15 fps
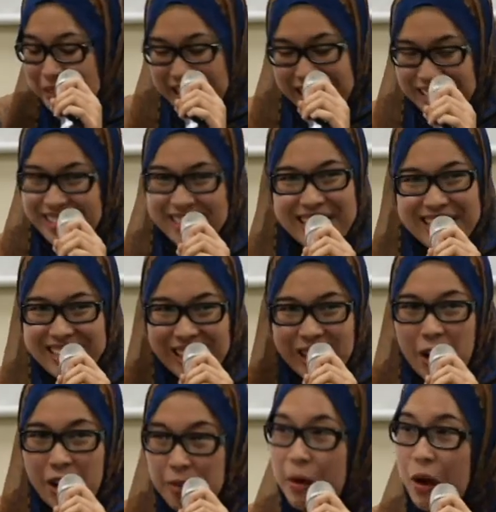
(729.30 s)
it says a
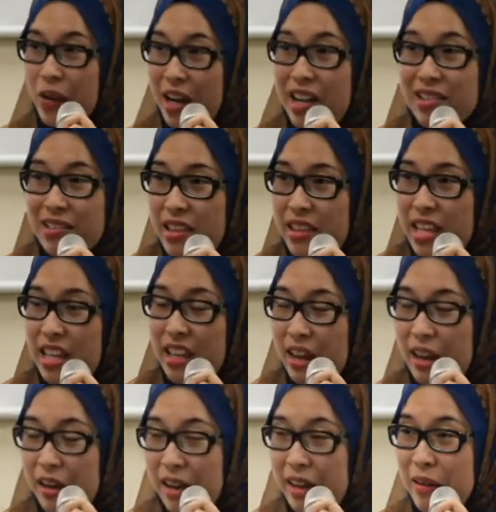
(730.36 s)
lot about us, I think,
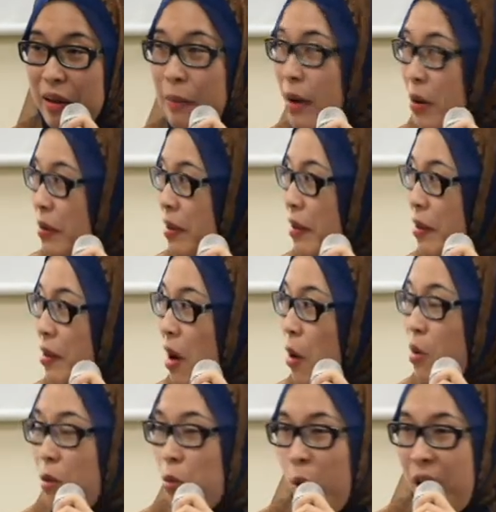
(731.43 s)
about
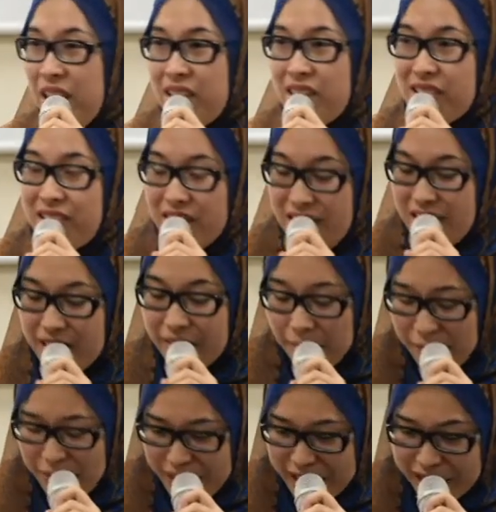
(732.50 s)
our awareness
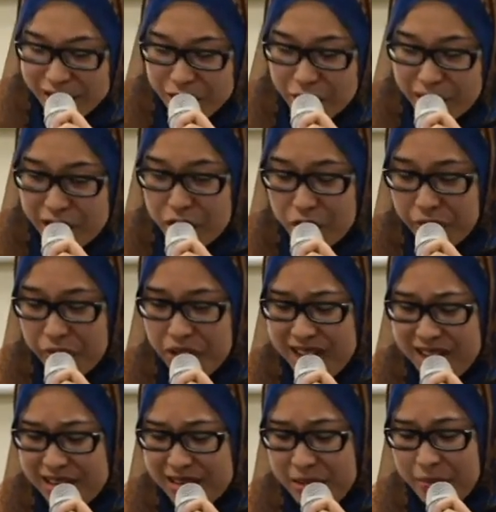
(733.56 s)
as to the issue of
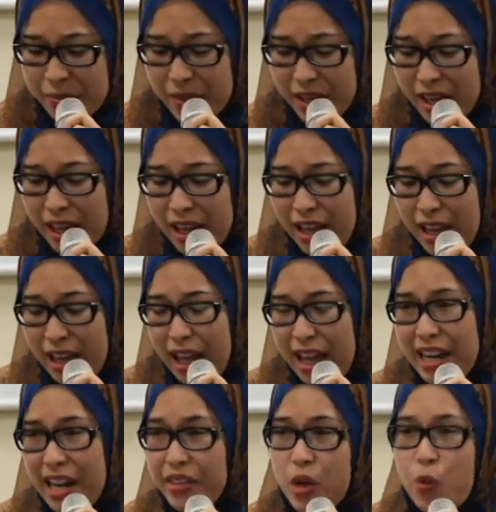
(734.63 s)
racism.
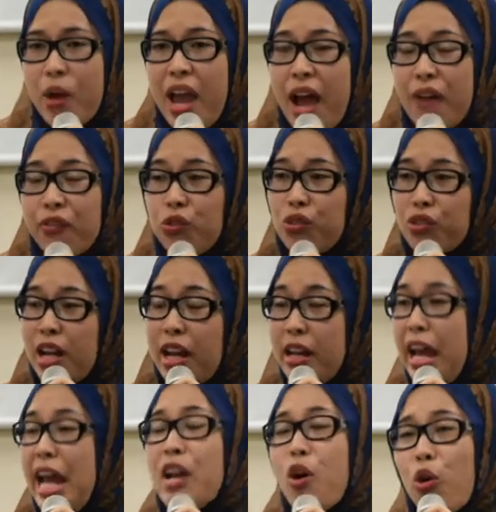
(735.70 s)
And I think we have to start,
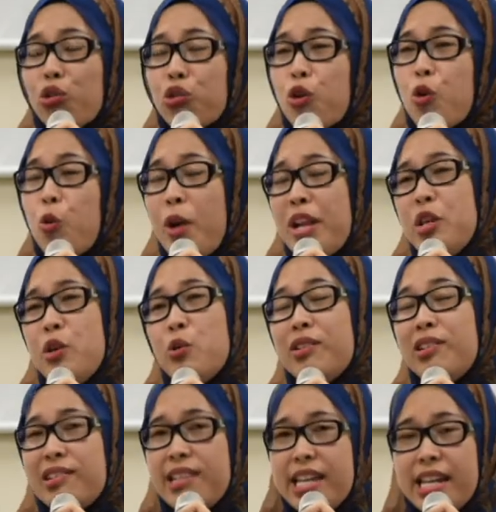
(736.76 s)
and also when you
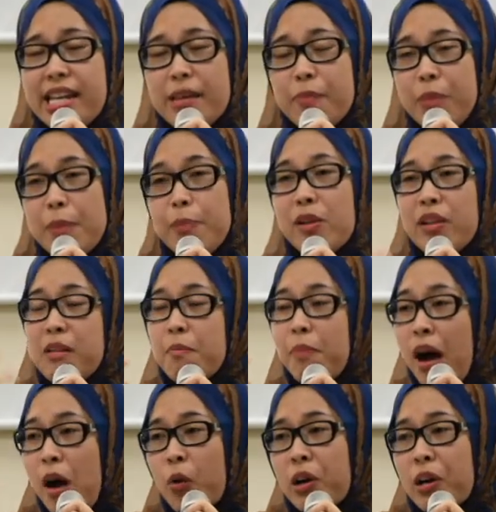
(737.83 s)
see people in
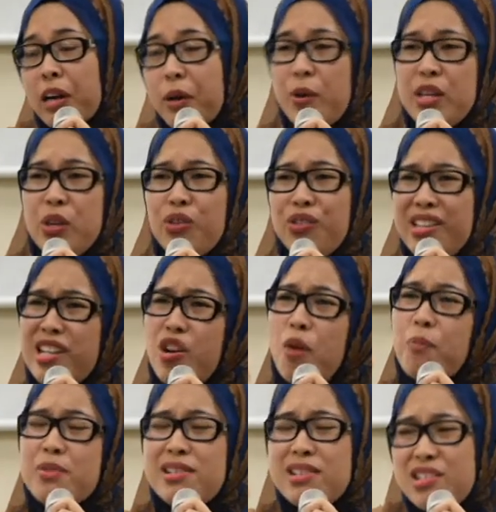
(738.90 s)
power, when you see the
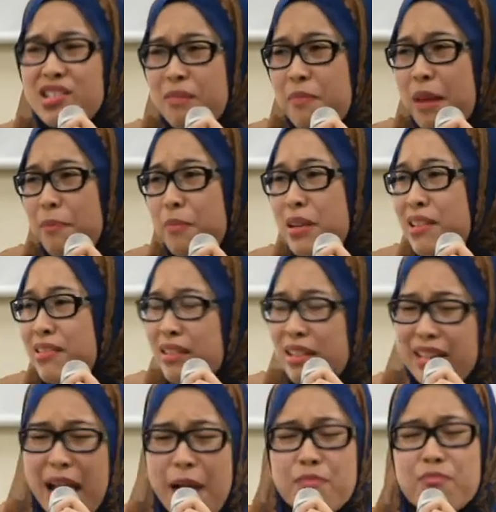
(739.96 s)
opposition members,
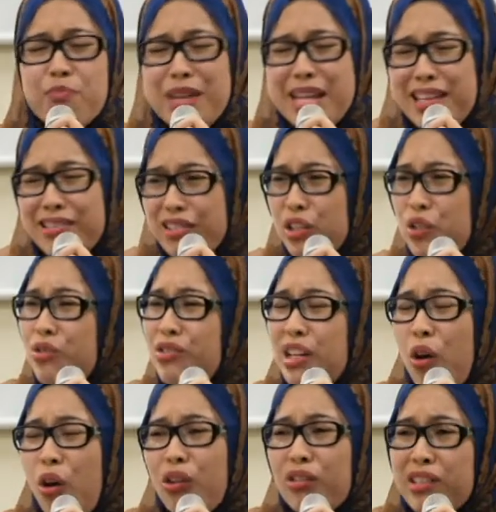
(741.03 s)
the MPs
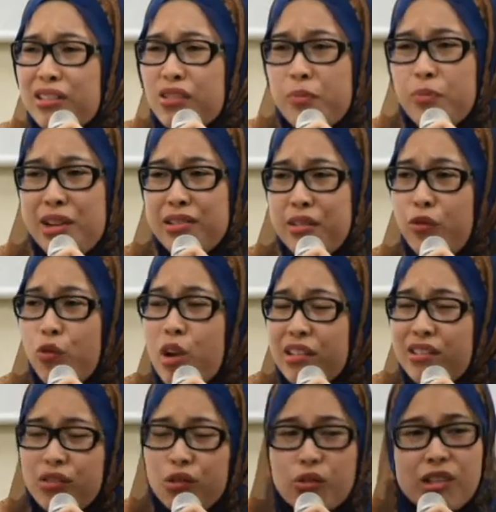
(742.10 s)
using all these oppressive
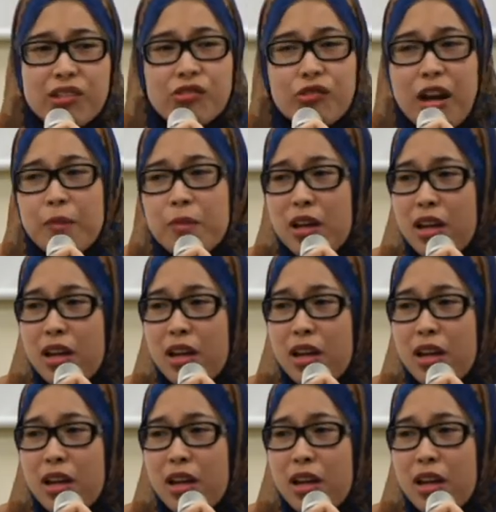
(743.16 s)
words to describe